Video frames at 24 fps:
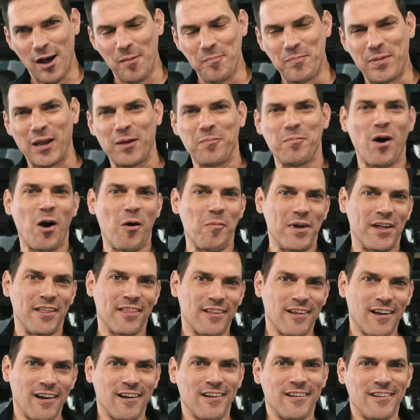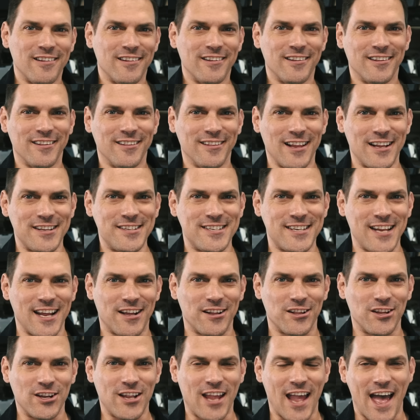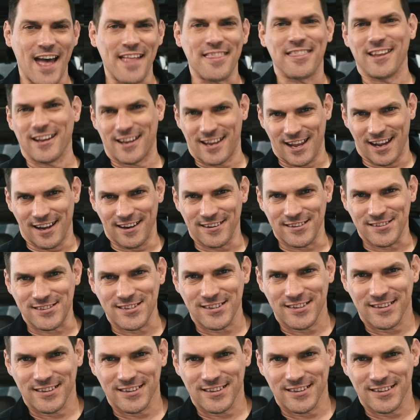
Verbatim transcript: A big moment. Let's take a look at the Kings.